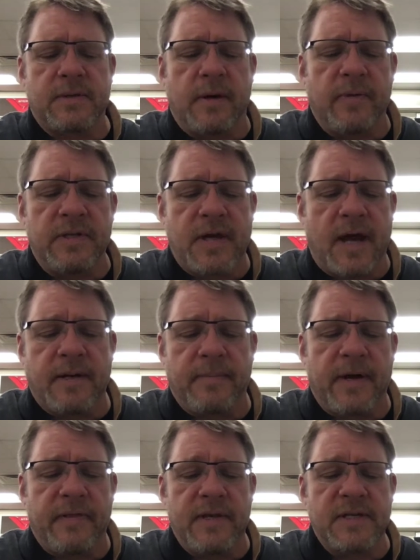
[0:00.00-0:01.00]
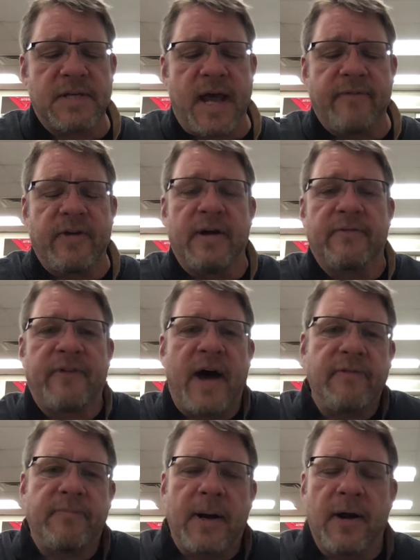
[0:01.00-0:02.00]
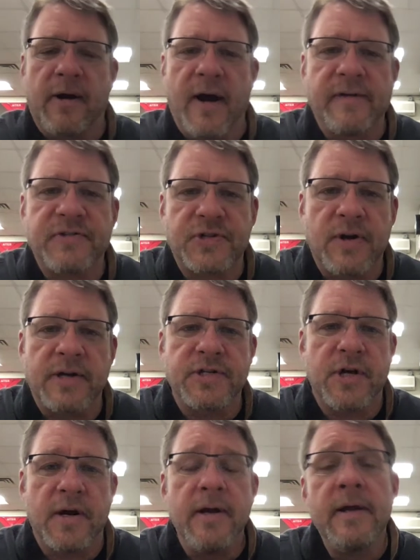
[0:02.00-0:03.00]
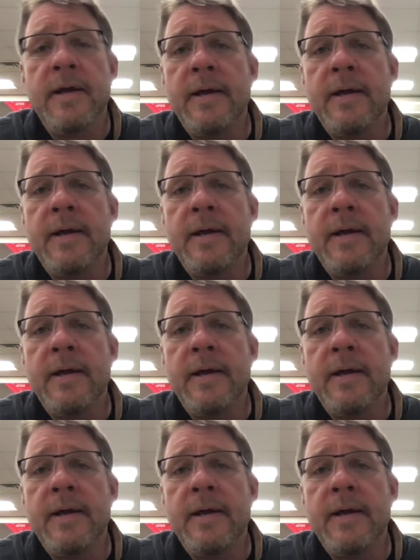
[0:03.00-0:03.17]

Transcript: or we talked about this having a 5 paragraph structure.